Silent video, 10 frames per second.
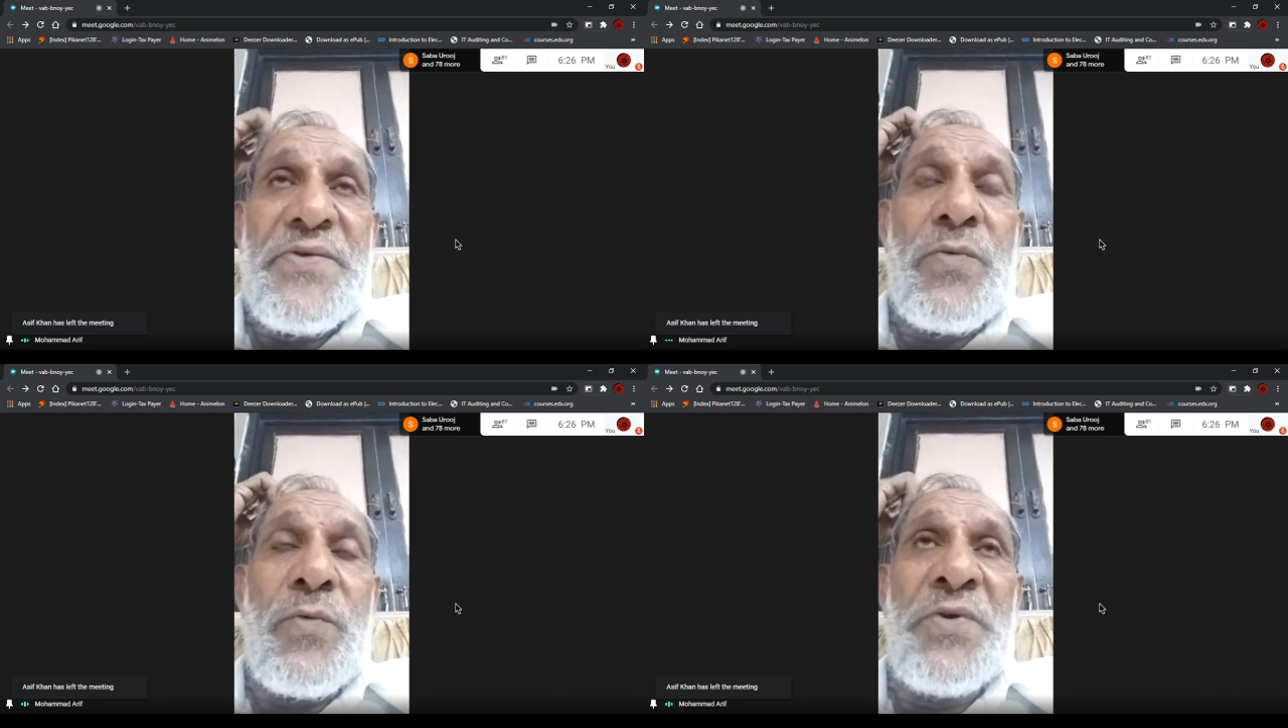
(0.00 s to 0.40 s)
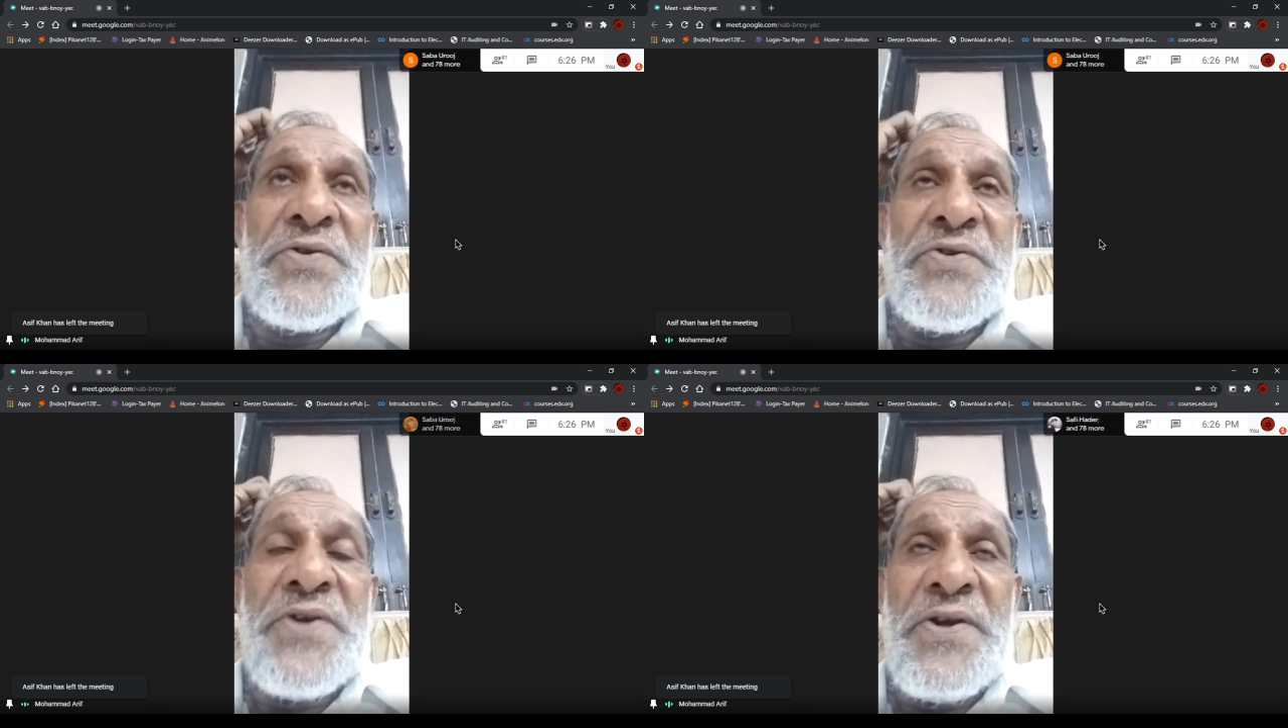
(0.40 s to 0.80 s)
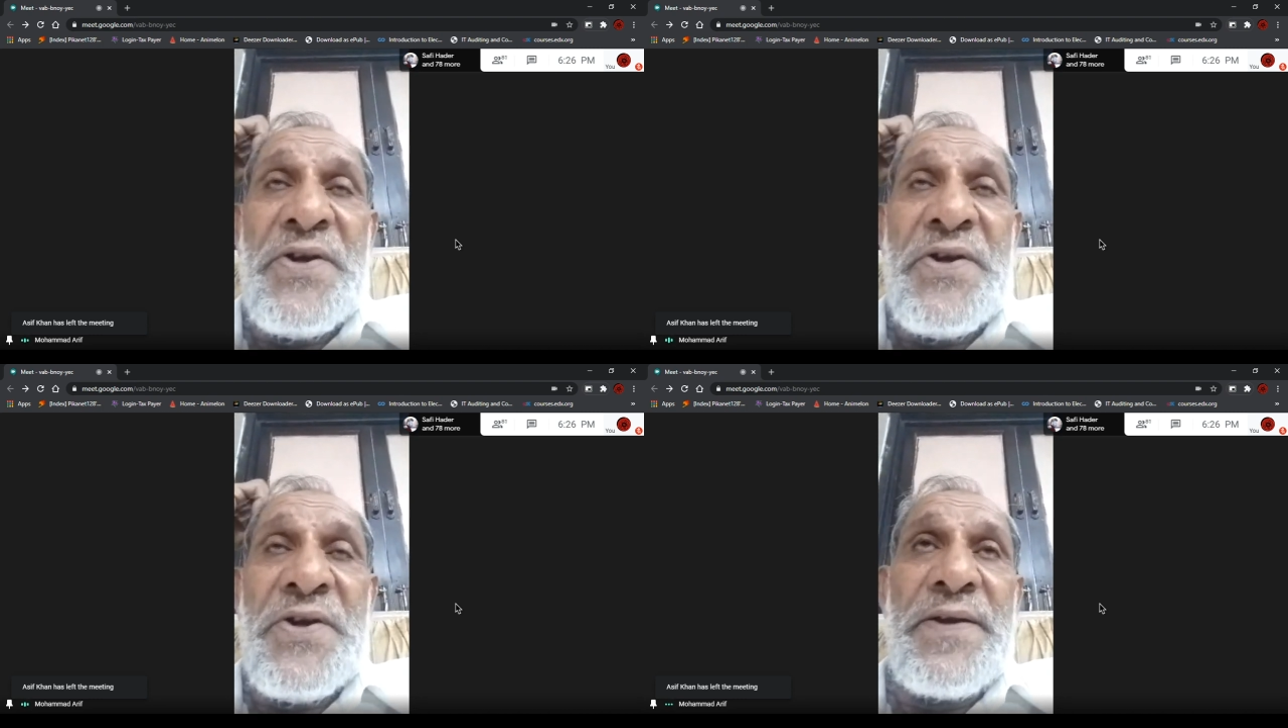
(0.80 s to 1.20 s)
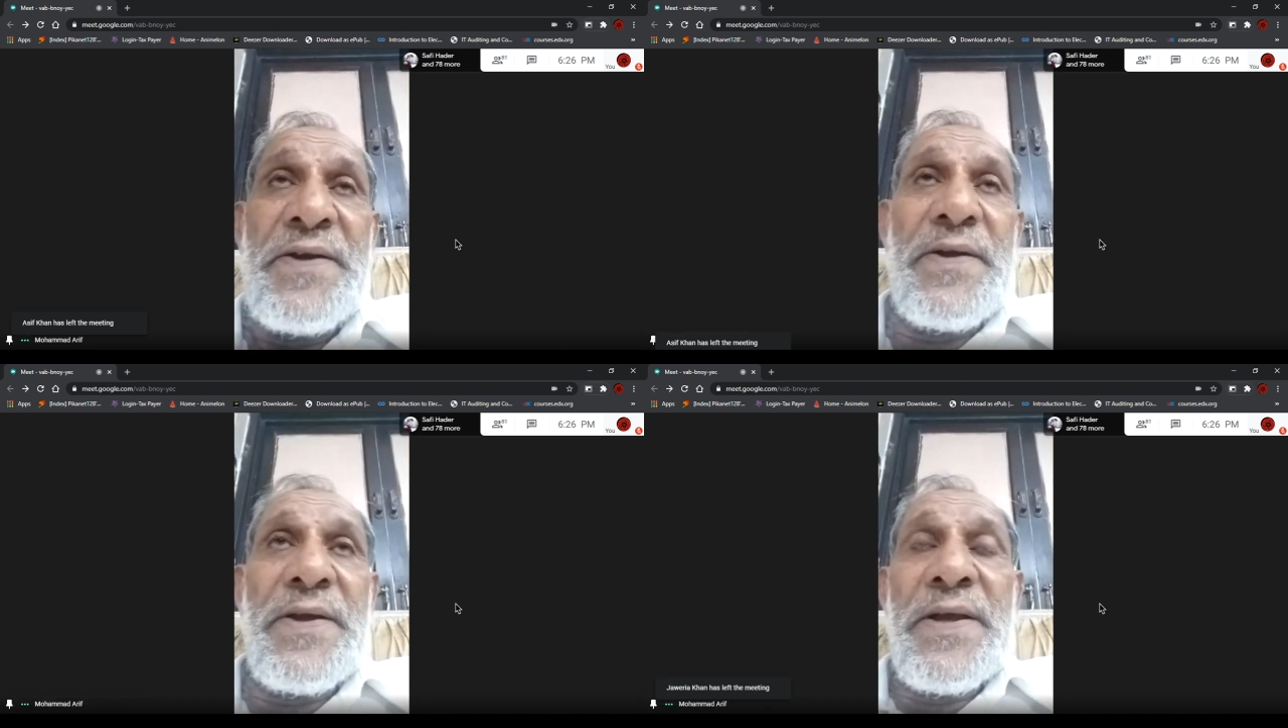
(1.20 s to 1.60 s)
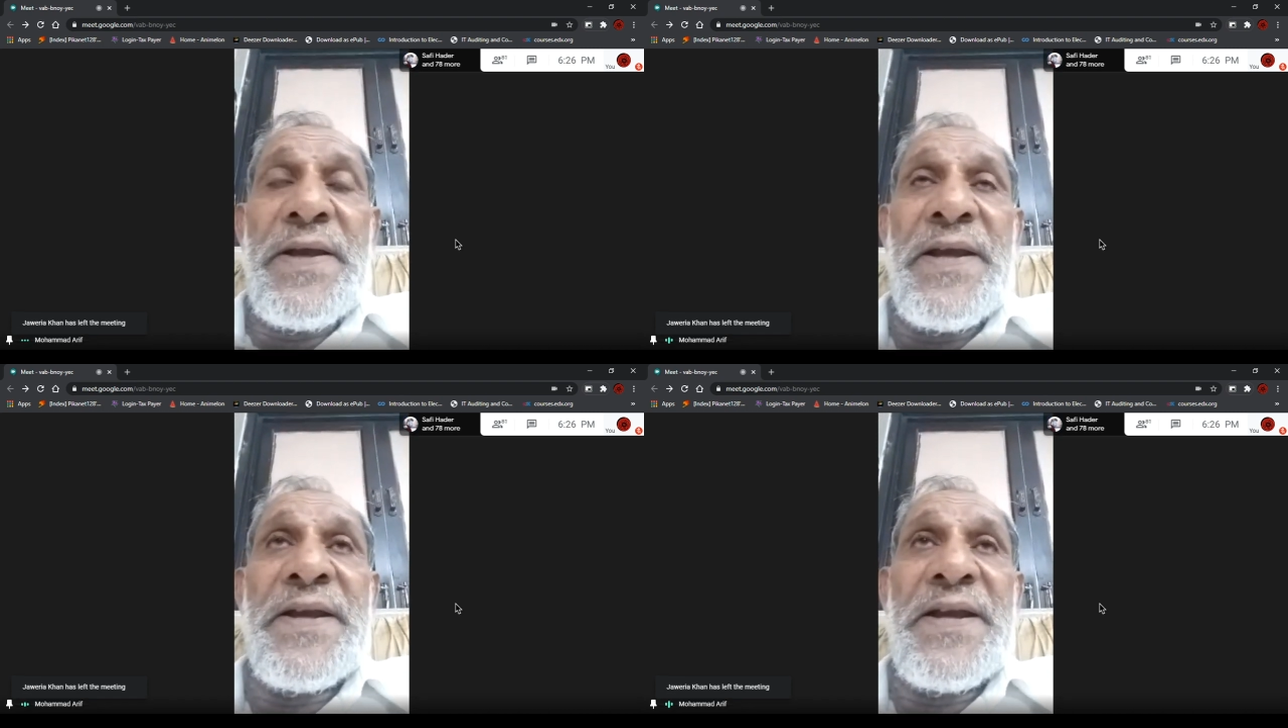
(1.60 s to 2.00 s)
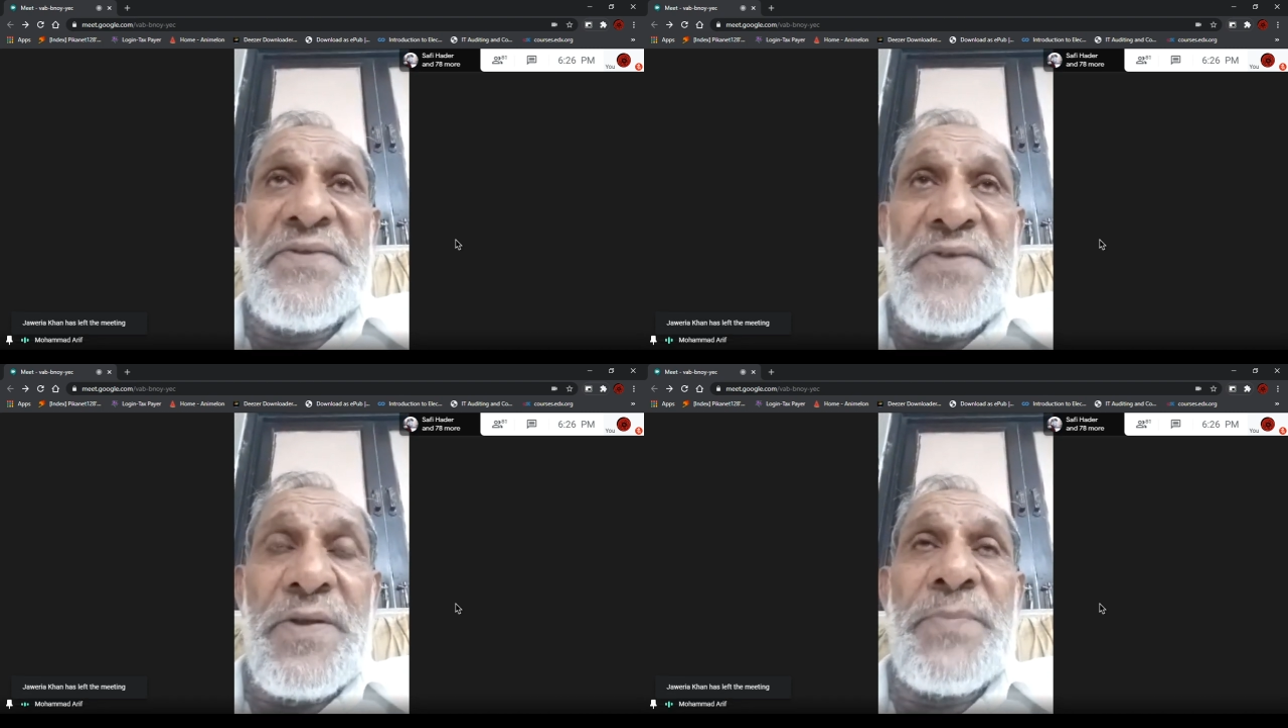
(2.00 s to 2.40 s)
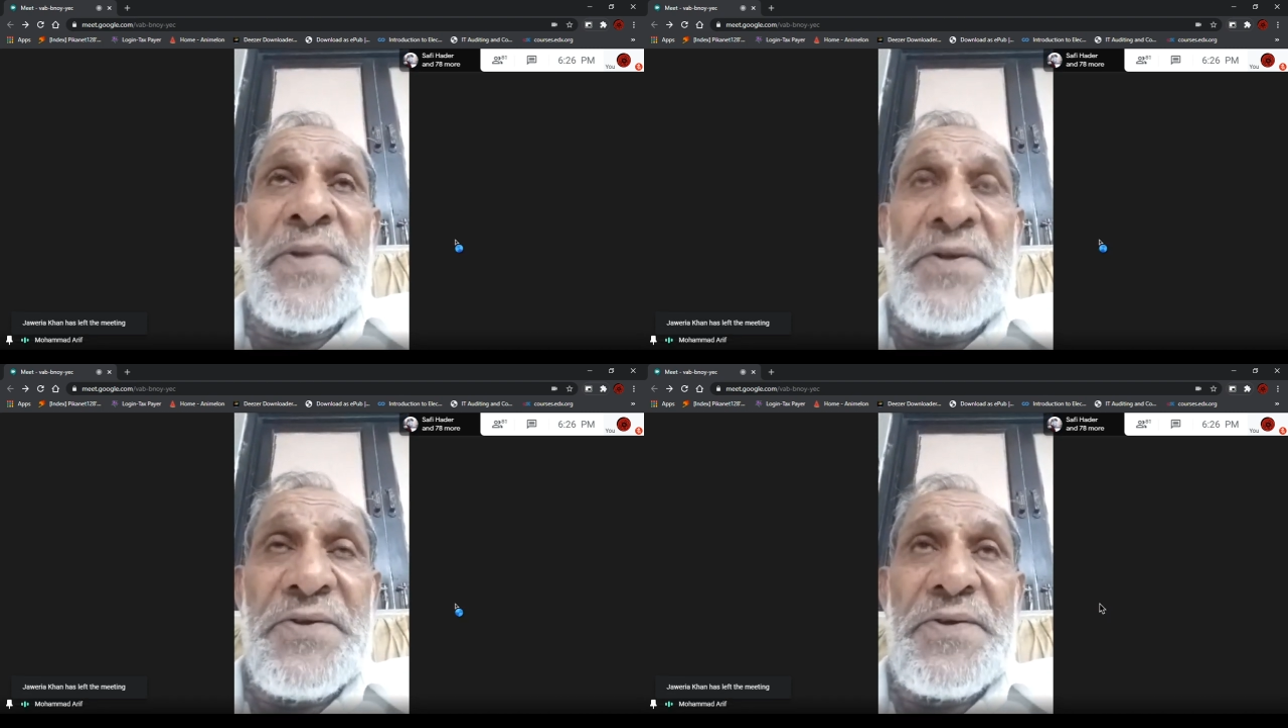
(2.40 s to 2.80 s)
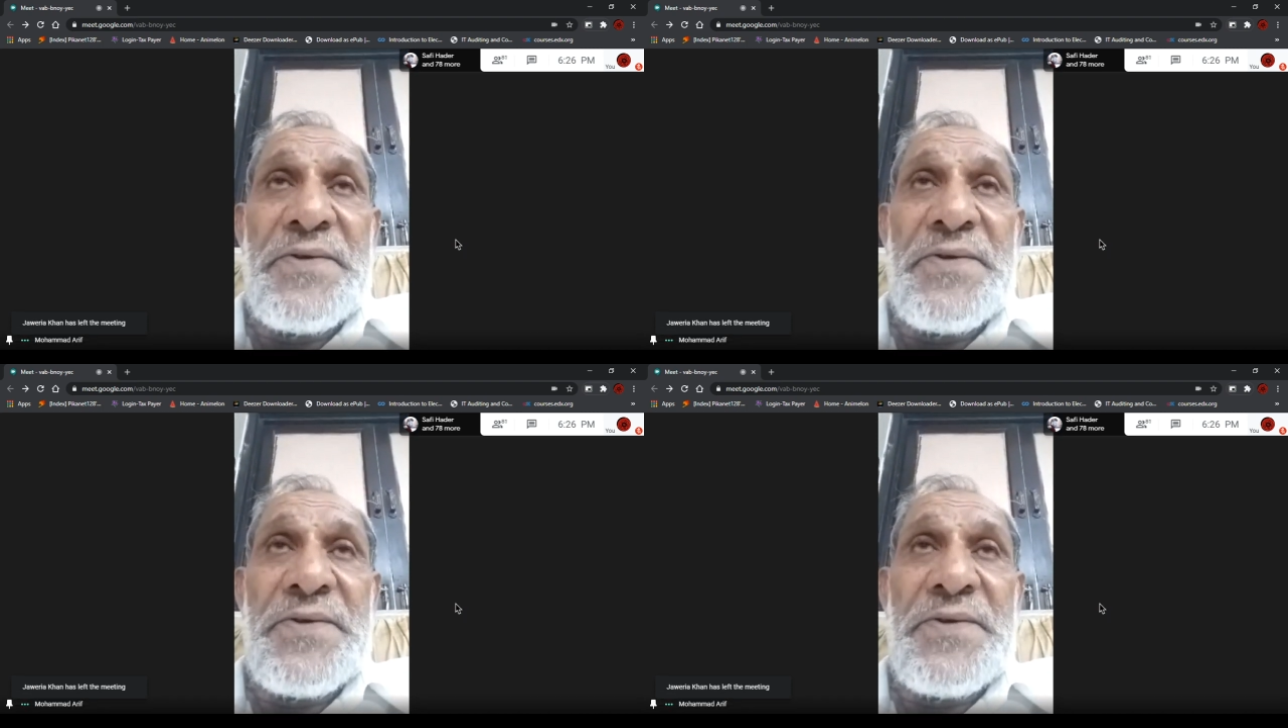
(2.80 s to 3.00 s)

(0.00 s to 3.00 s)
who is treating a cancer patient